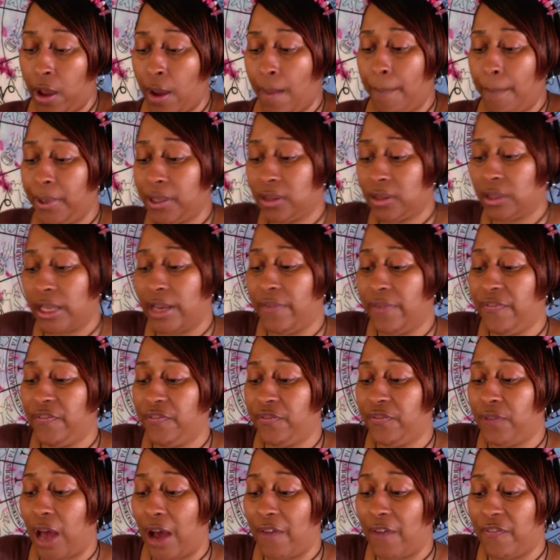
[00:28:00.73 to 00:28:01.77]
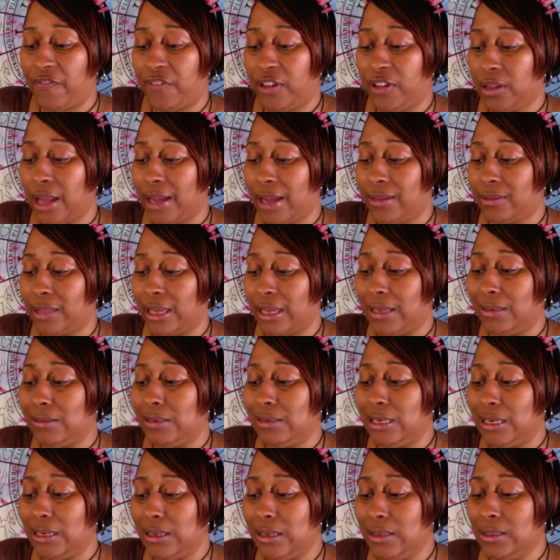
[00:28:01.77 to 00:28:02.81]
But they, I feel like they
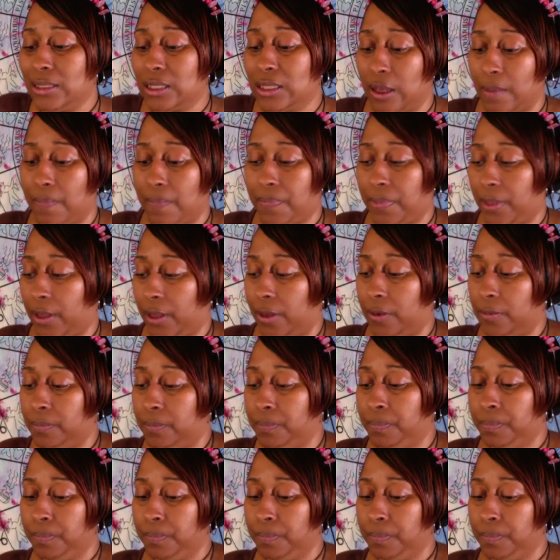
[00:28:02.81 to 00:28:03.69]
need something.